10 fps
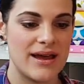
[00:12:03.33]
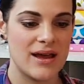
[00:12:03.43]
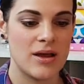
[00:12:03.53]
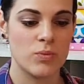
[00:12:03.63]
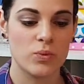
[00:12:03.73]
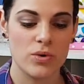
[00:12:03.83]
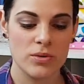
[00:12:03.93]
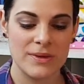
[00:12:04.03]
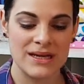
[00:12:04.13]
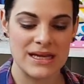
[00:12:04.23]

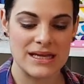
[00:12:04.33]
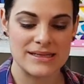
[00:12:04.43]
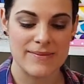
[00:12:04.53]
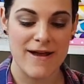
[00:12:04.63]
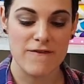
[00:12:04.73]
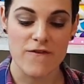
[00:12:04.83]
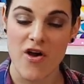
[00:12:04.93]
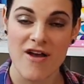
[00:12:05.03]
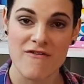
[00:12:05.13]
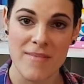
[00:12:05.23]
Ruben is about
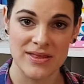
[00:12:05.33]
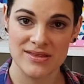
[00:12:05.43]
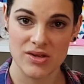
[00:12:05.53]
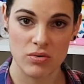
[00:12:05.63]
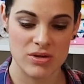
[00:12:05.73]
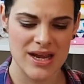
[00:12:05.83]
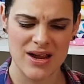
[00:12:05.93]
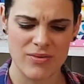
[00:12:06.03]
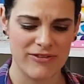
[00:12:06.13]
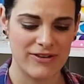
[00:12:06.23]
5 months old
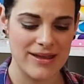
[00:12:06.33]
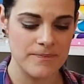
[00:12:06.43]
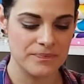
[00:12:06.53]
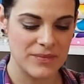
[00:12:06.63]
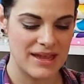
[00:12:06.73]
now, roughly,